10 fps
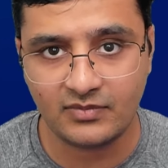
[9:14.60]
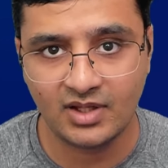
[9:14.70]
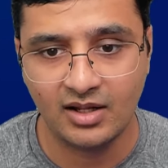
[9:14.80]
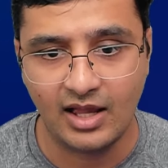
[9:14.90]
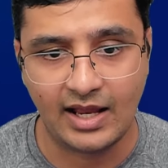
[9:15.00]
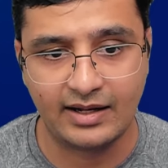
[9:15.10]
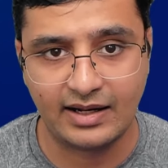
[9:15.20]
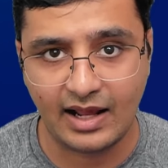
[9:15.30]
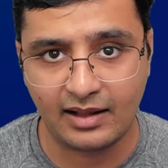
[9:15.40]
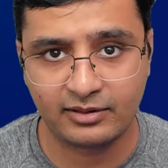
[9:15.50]
And
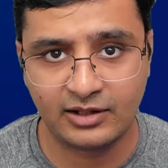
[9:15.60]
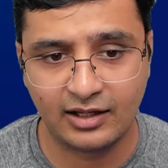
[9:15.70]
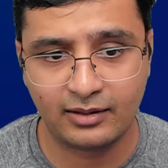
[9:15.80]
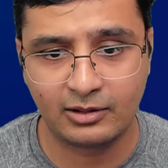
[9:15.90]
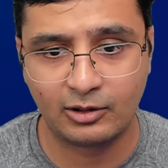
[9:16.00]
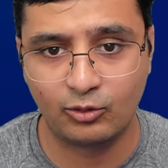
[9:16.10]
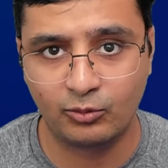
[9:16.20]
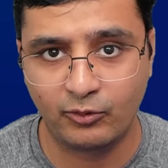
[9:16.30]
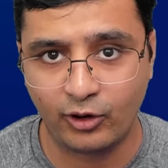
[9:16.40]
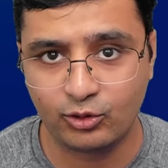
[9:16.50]
last thing is you
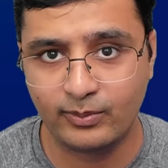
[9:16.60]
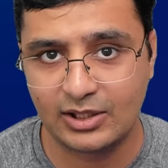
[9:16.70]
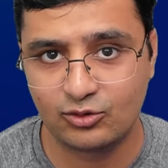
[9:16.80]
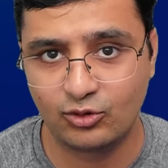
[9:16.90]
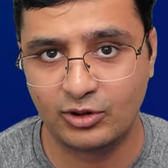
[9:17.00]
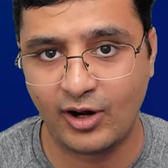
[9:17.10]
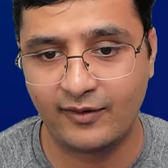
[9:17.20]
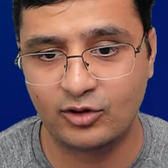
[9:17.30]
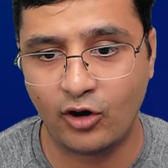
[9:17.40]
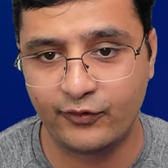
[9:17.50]
want to make sure you have the
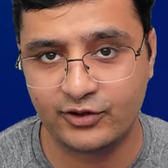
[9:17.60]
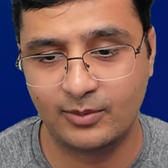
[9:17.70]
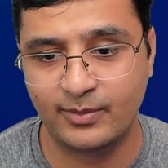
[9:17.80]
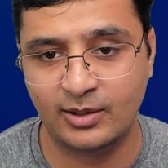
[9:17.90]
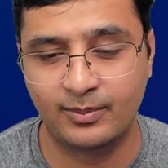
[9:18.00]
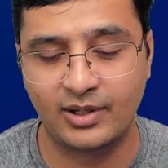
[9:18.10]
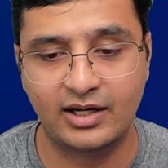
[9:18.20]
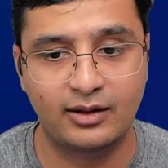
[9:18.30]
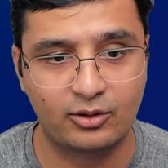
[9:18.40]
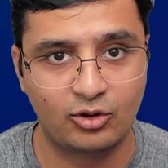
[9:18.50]
official bun plugin
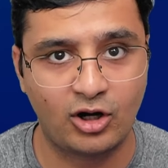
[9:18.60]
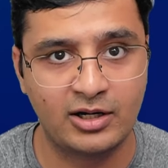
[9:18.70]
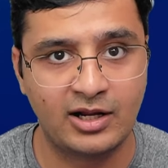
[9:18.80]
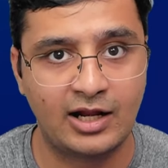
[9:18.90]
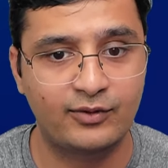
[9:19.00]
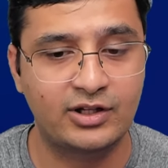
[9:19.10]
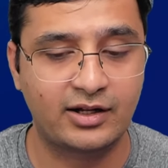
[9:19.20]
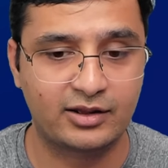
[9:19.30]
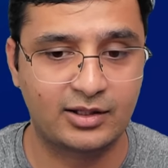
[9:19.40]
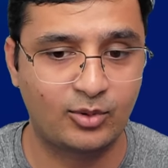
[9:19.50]
installed and with the
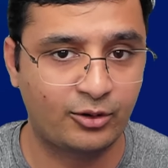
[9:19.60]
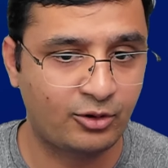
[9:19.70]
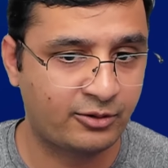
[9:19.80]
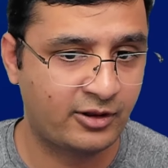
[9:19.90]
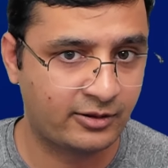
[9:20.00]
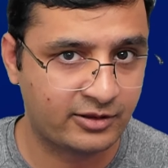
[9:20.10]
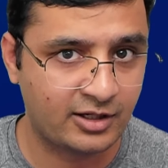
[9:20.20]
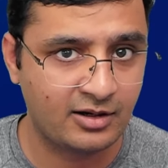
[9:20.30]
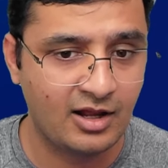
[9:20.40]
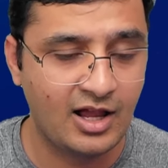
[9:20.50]
custom launch.json.
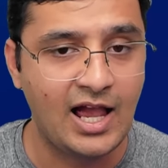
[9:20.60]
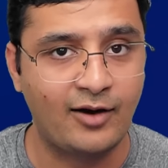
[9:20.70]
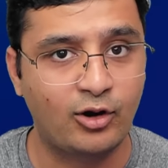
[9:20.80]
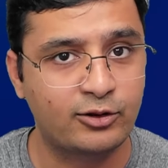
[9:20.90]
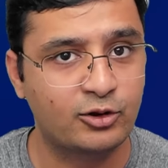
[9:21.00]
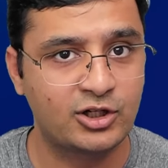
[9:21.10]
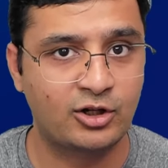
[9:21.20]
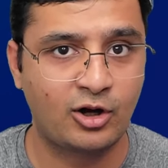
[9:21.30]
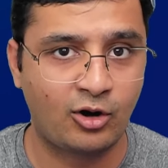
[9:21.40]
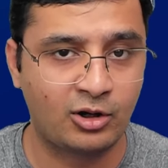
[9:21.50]
I'll also share
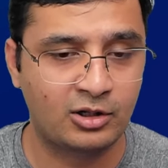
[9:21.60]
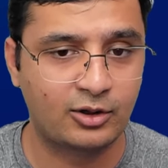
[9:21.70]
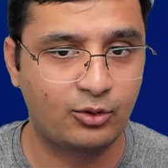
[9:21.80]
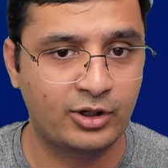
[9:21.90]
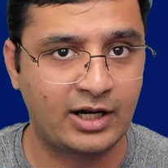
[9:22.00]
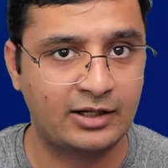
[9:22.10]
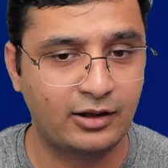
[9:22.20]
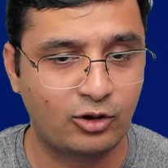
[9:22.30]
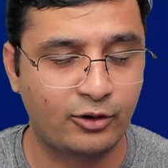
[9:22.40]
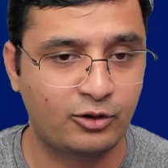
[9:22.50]
all the code and this
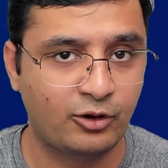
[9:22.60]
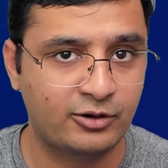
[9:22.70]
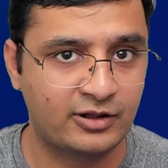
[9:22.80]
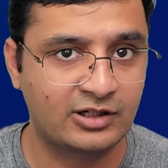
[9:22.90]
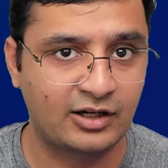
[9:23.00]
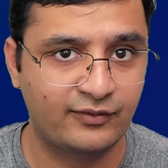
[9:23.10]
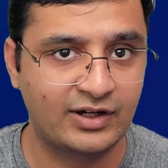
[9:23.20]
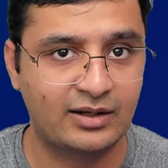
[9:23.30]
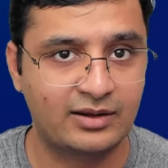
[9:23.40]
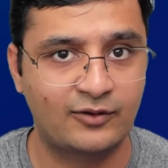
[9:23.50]
launch.json config
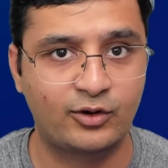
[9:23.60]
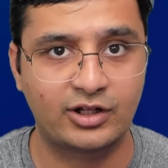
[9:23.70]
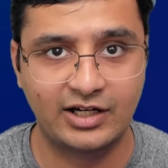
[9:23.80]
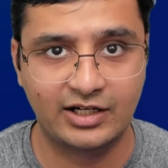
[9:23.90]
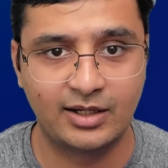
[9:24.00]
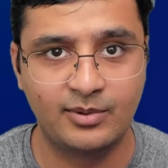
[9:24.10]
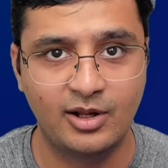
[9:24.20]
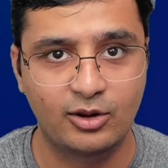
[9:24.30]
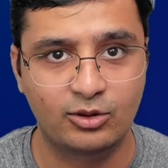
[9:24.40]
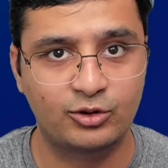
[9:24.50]
itself on the GitHub
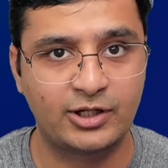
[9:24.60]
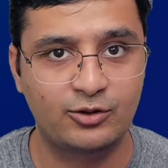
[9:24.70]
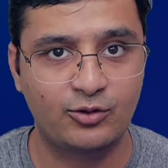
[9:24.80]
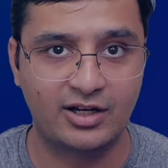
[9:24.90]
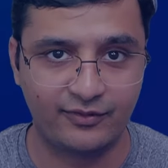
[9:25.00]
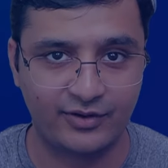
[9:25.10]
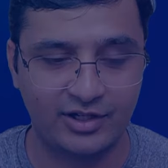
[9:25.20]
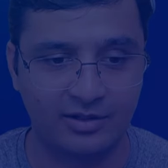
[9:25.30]
so that you can refer it.